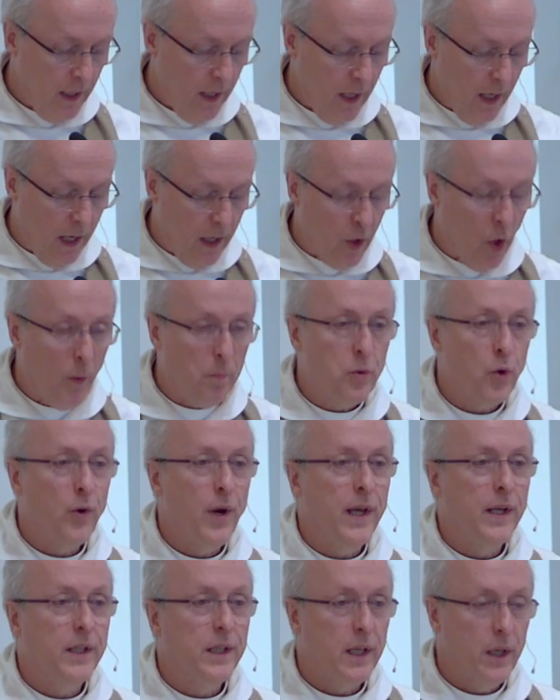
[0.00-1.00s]
and
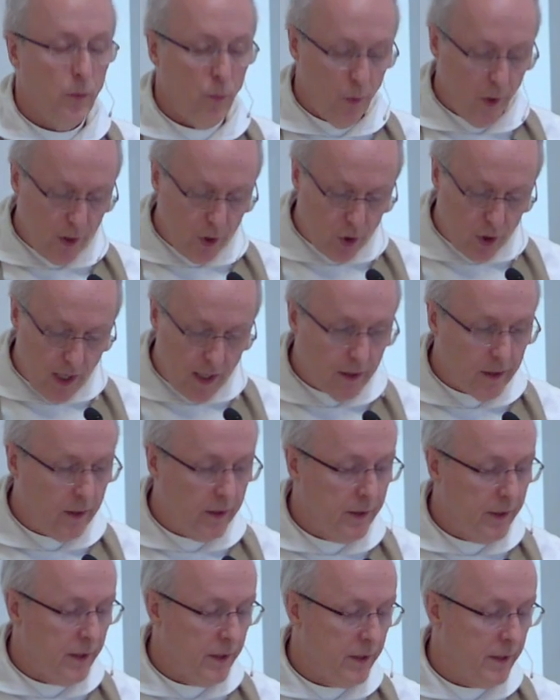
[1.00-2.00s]
operating with
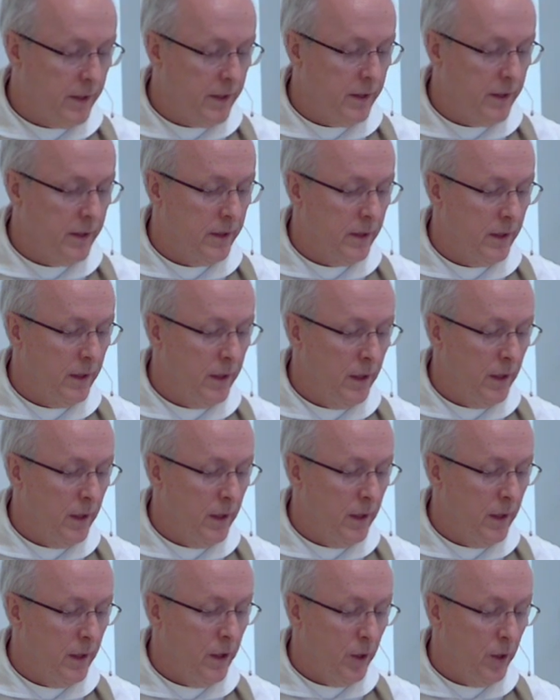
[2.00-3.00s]
gentleness,
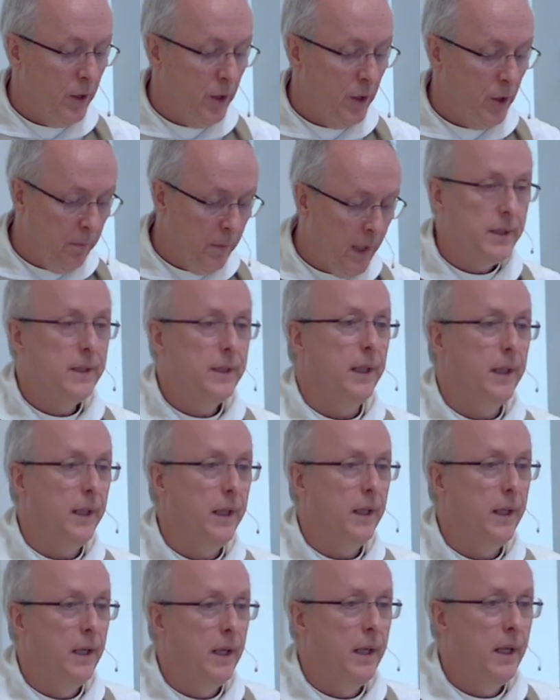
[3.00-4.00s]
humility,
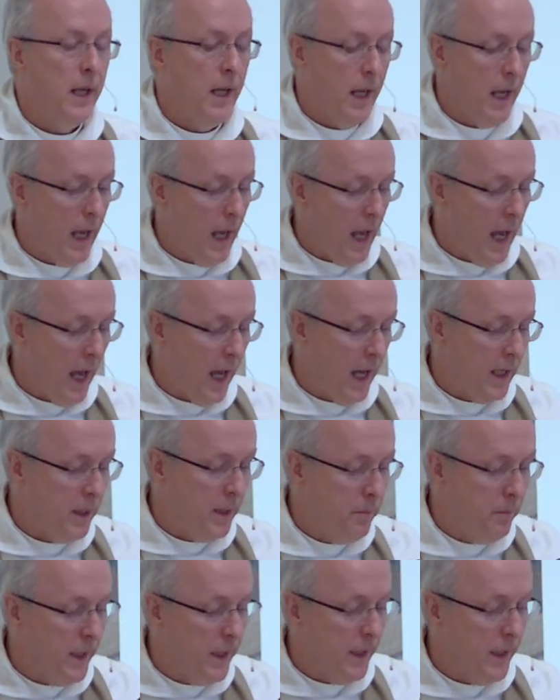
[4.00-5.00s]
and
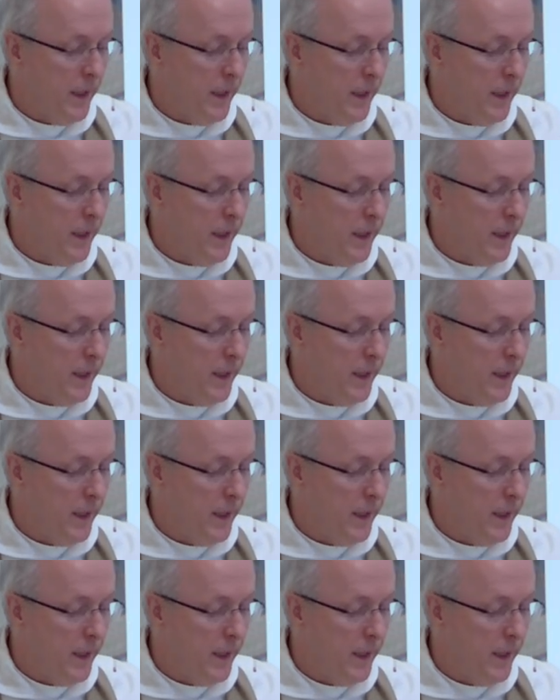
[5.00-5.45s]
mercy.